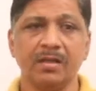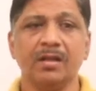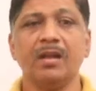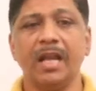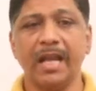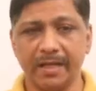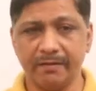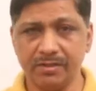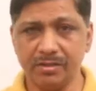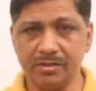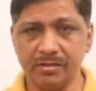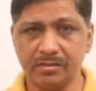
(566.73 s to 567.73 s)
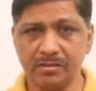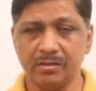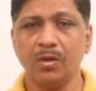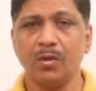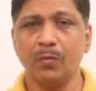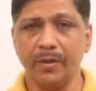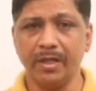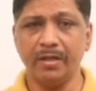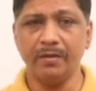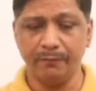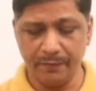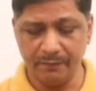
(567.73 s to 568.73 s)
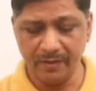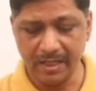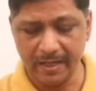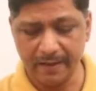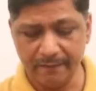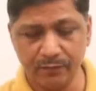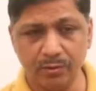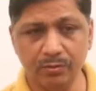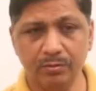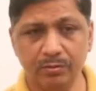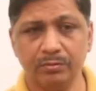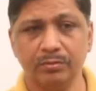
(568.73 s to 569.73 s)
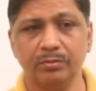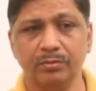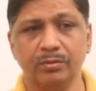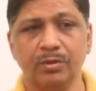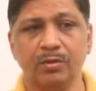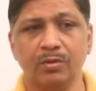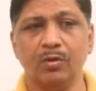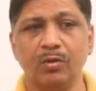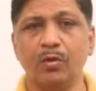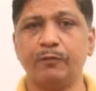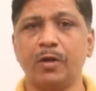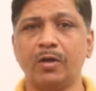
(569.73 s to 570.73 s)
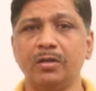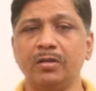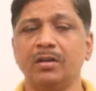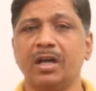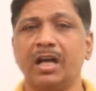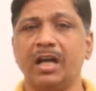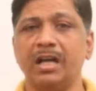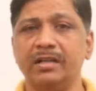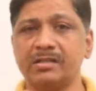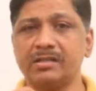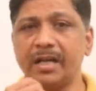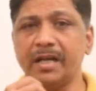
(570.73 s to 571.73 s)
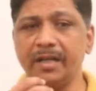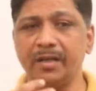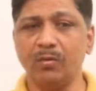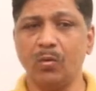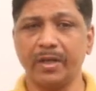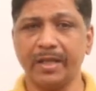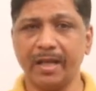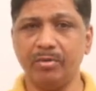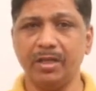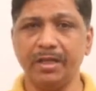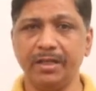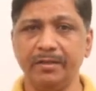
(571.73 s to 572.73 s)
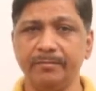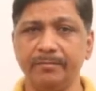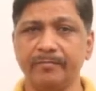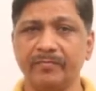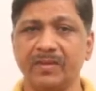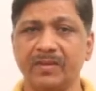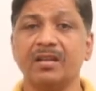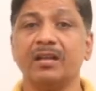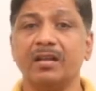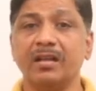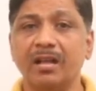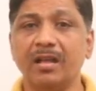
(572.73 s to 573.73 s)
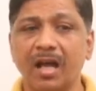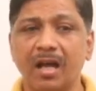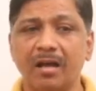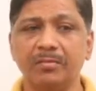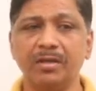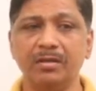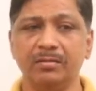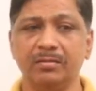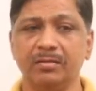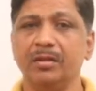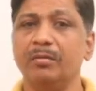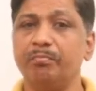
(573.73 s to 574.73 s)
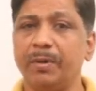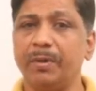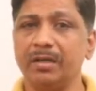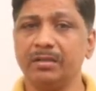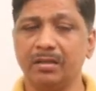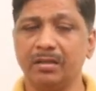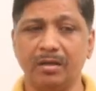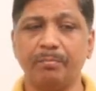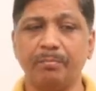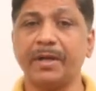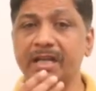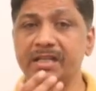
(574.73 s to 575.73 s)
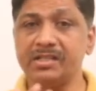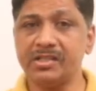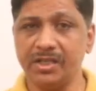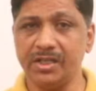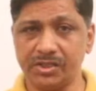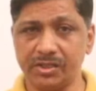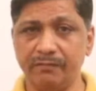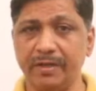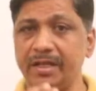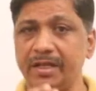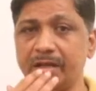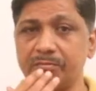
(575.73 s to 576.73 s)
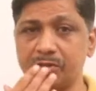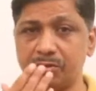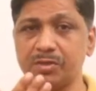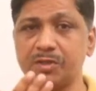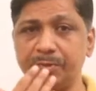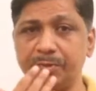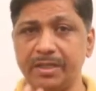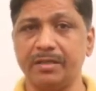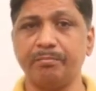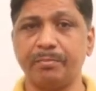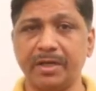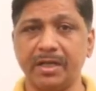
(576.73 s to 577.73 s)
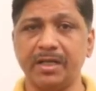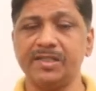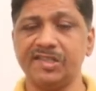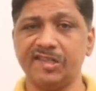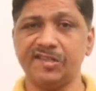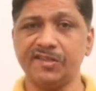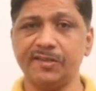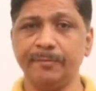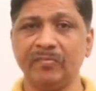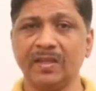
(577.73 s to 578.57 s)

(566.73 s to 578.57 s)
Languages where we will have to go for understanding vocabulary, grammar, pronunciation. When it comes to speaking, pronunciation.